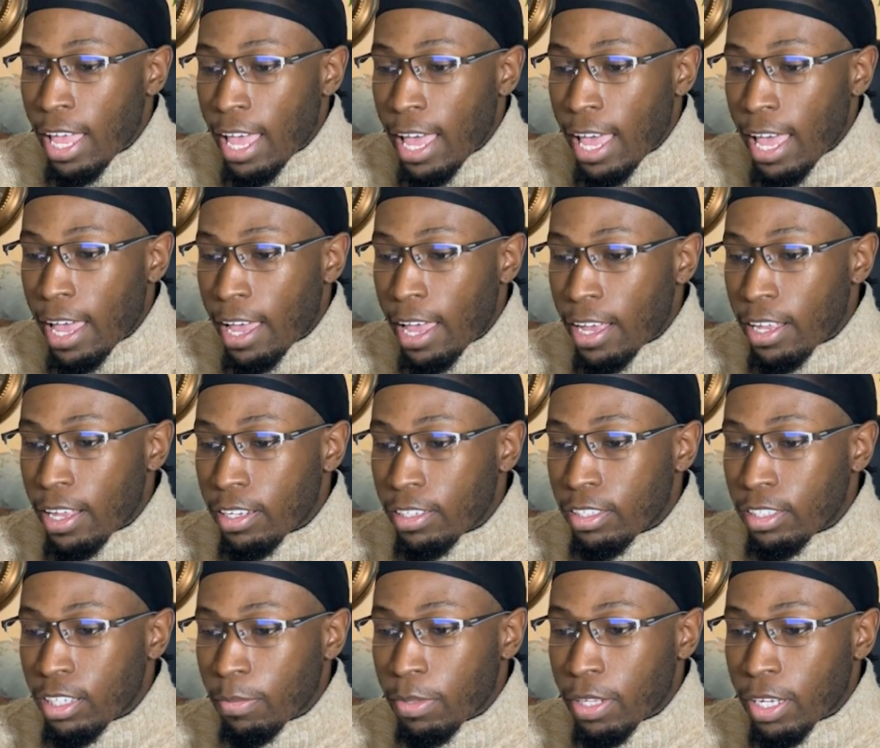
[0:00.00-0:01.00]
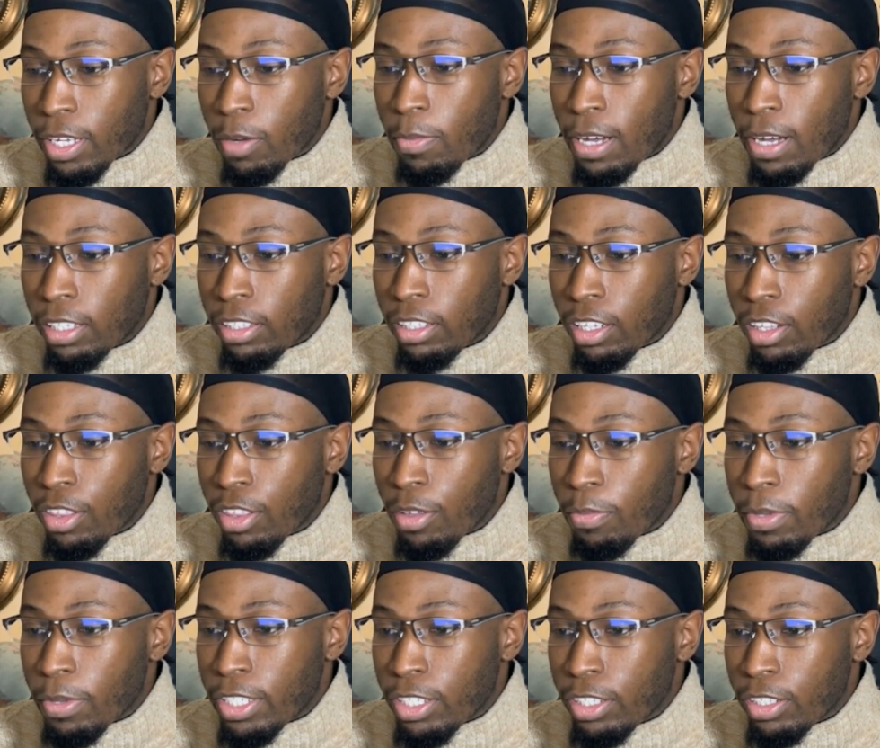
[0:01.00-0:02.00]
and something about the
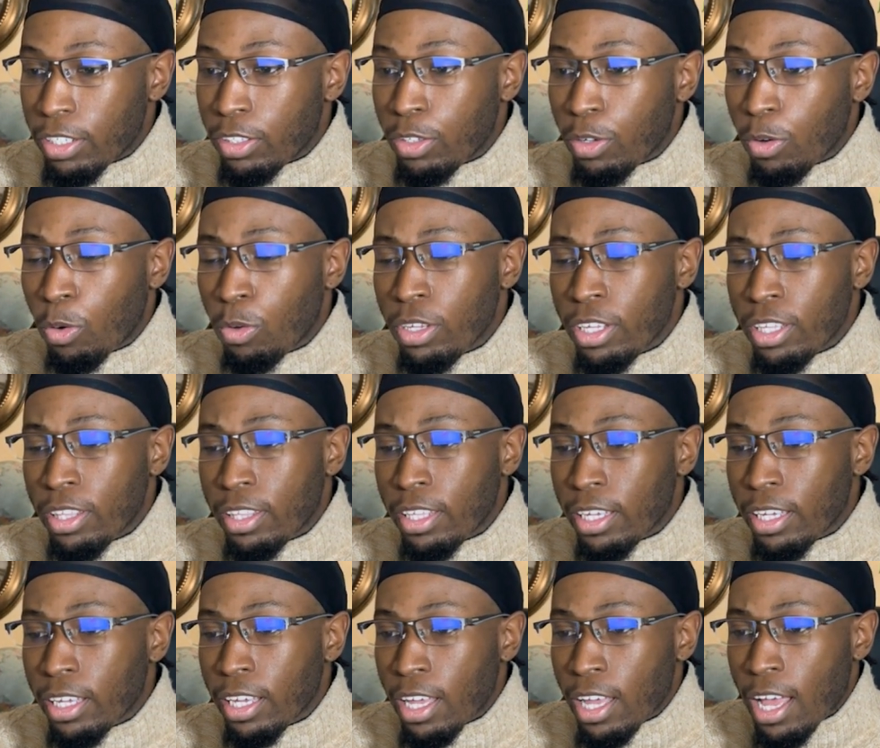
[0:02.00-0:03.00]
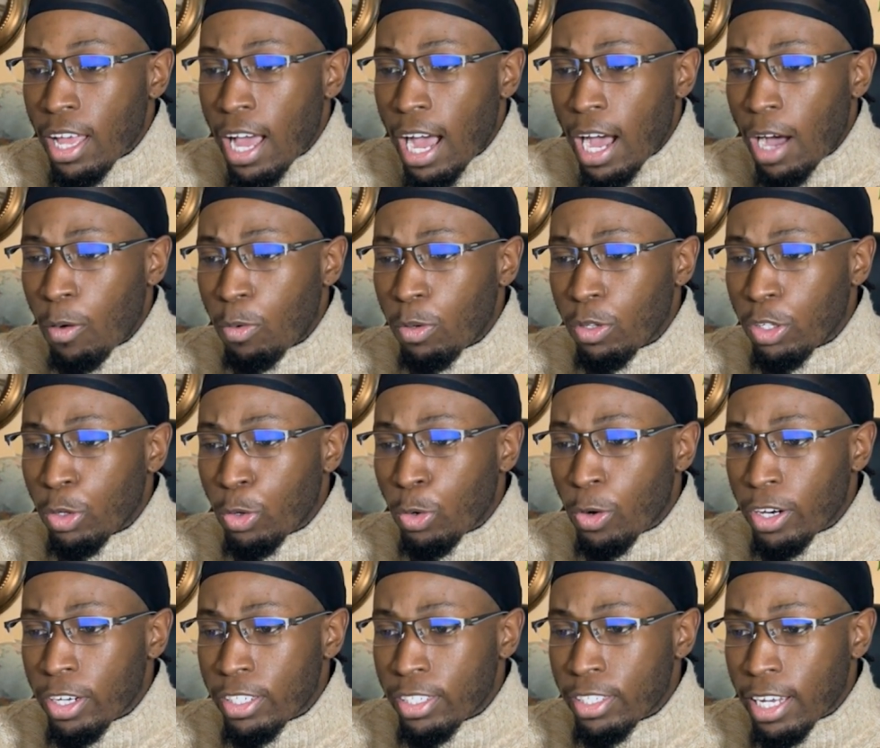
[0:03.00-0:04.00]
mission. The only thing I would
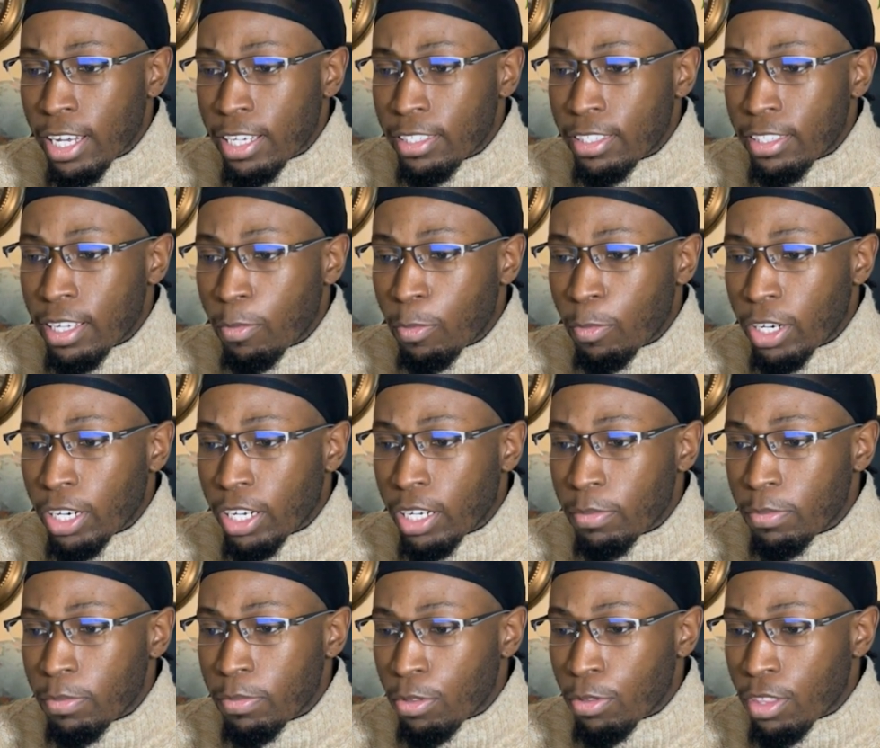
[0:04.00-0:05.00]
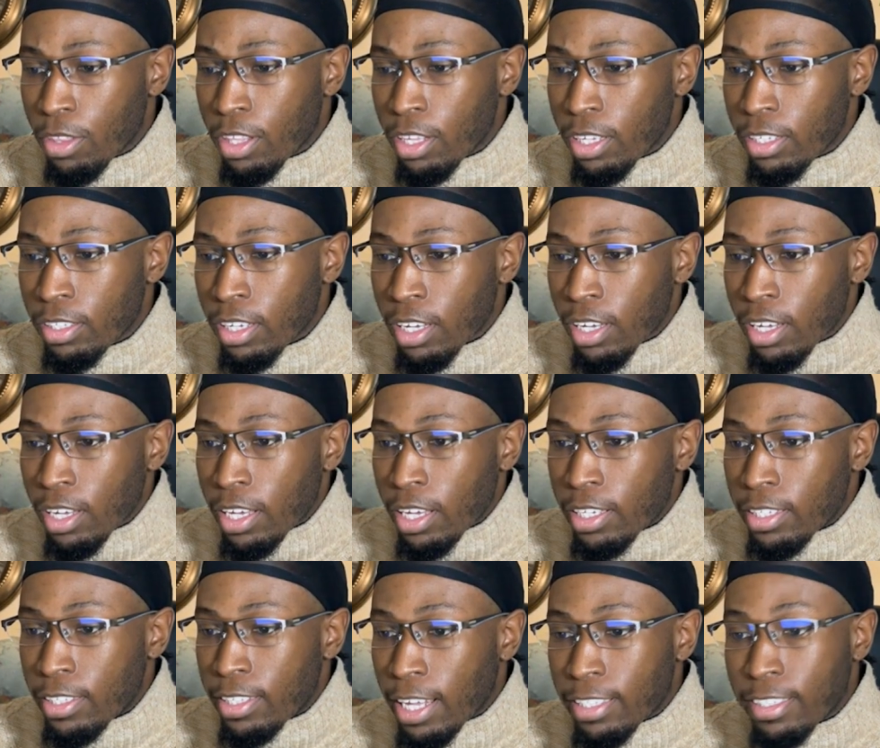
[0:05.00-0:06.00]
criticize them when it comes to this
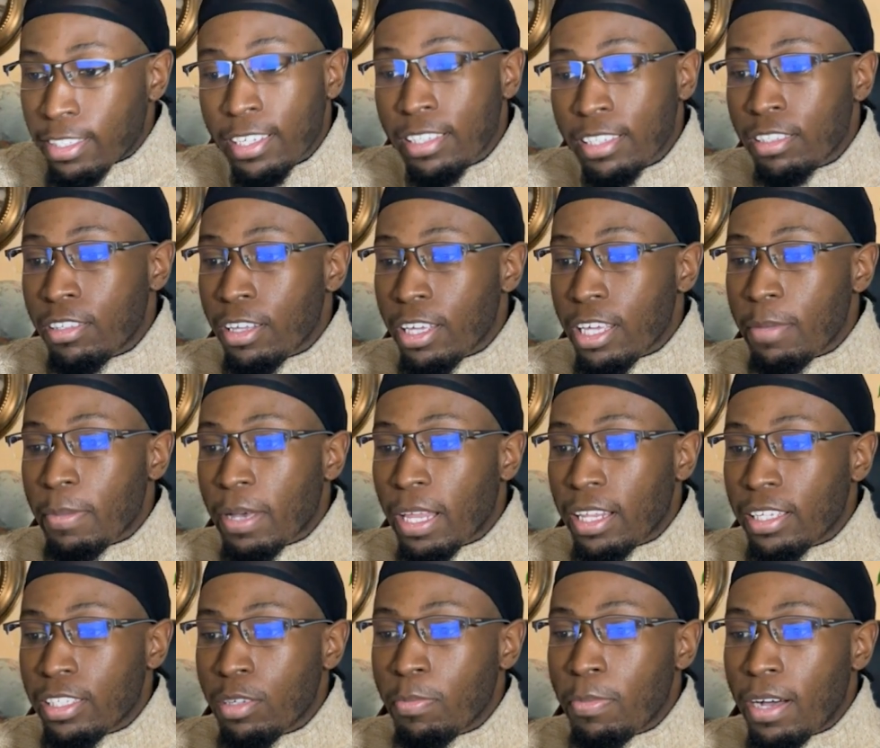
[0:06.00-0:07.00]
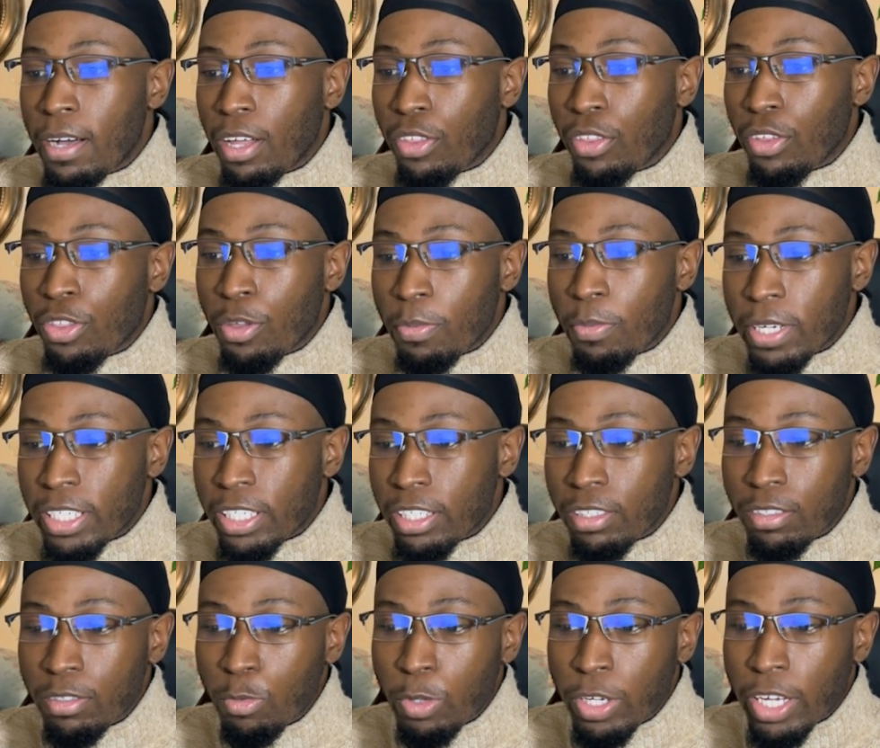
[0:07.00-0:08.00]
is that since the email is about the
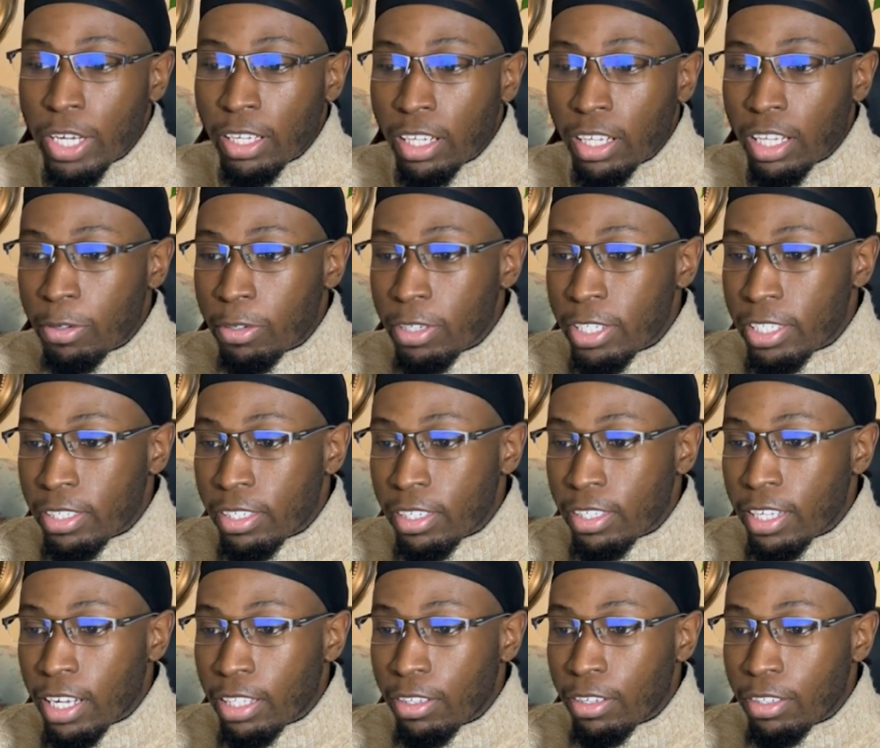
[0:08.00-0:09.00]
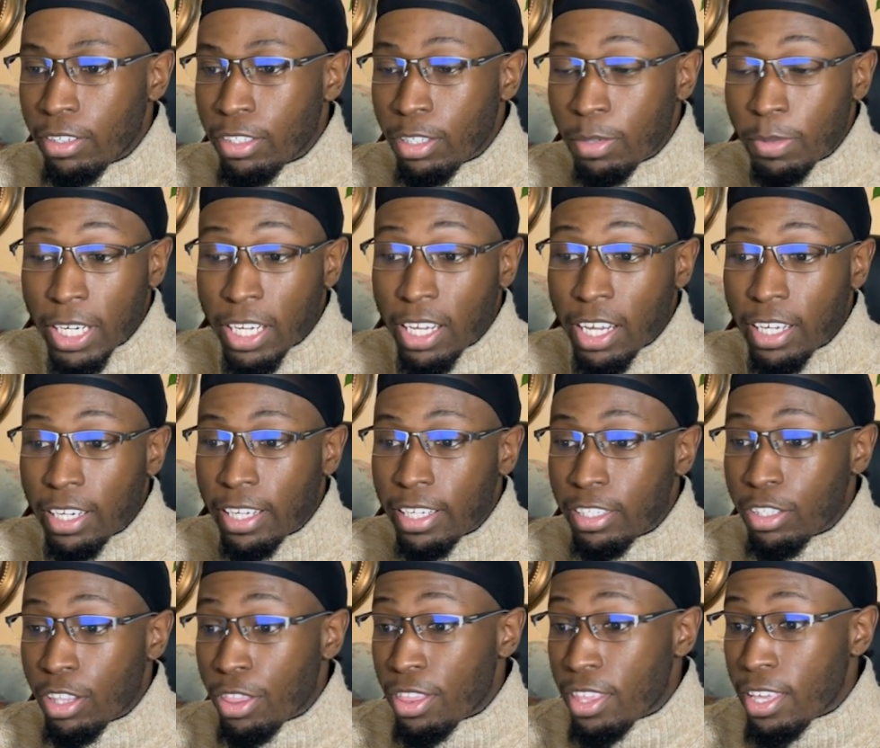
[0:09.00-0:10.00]
mission, we can clearly see that the subject line is
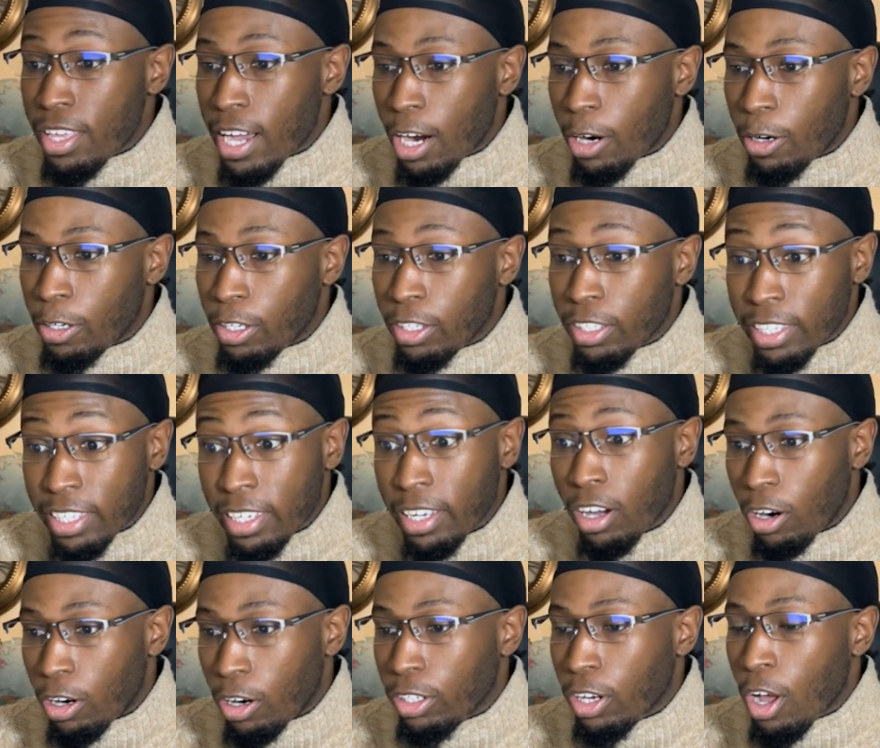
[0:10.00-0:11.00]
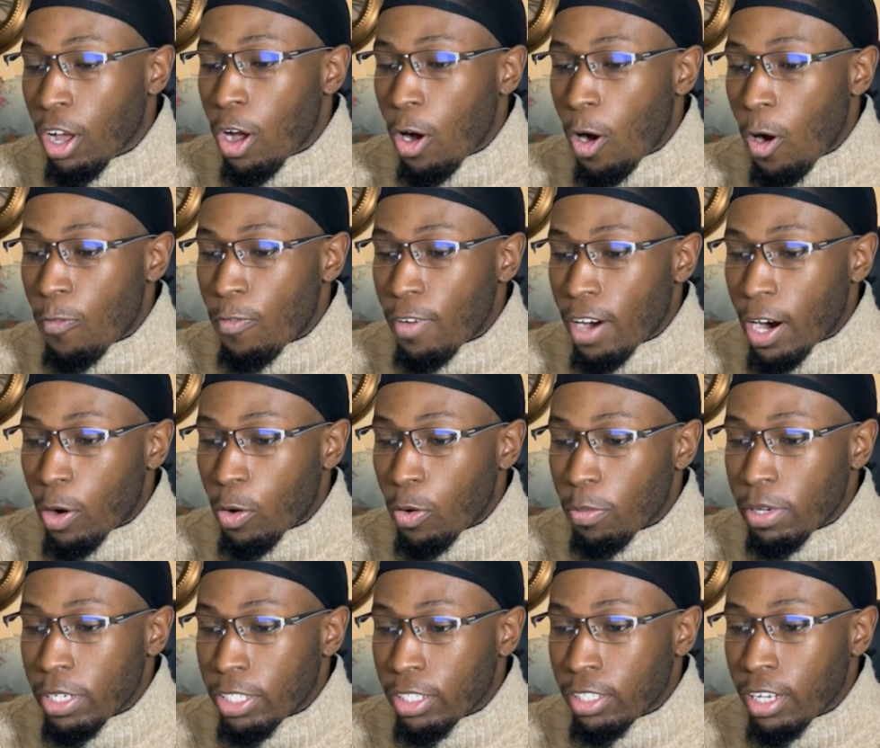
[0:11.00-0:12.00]
the heart of our
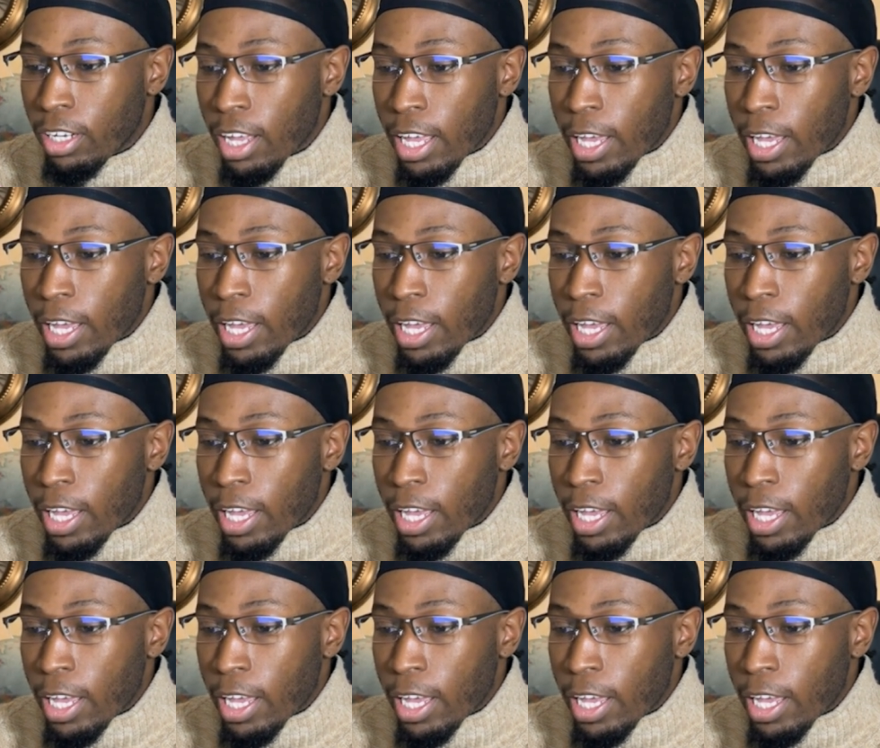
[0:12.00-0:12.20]
mission.